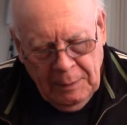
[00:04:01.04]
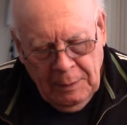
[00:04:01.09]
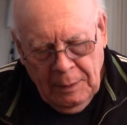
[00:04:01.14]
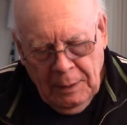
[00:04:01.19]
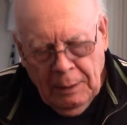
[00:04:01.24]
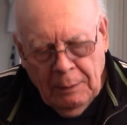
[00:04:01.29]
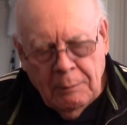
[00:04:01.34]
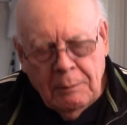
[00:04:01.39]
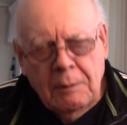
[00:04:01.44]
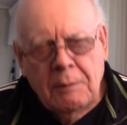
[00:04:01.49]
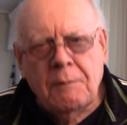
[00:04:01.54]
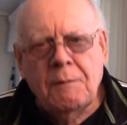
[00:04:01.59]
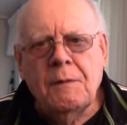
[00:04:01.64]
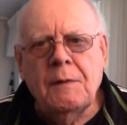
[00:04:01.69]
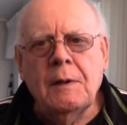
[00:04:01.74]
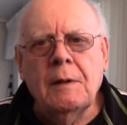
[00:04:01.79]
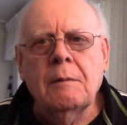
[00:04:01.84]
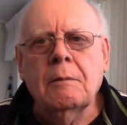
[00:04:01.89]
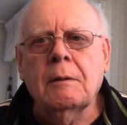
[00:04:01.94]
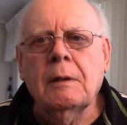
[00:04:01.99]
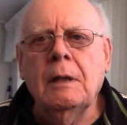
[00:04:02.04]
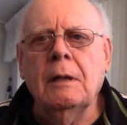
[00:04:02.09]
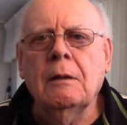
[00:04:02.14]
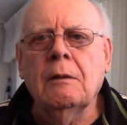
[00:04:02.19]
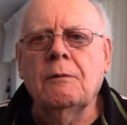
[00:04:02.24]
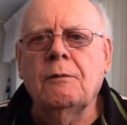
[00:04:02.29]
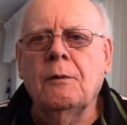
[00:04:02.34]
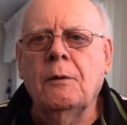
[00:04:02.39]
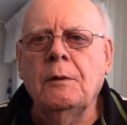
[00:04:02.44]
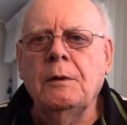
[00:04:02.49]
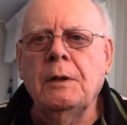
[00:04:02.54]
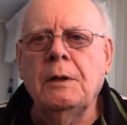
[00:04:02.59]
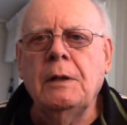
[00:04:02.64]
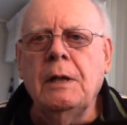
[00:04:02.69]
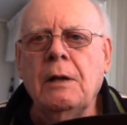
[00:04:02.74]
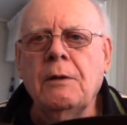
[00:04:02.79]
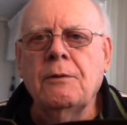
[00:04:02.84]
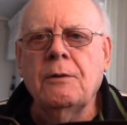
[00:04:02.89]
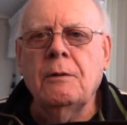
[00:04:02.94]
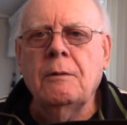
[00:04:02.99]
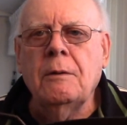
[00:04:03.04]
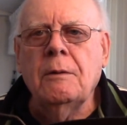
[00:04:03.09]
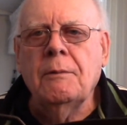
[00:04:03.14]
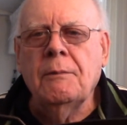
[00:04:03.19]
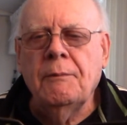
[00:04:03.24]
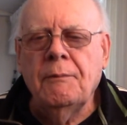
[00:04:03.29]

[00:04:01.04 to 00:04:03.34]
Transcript: out of the California desert,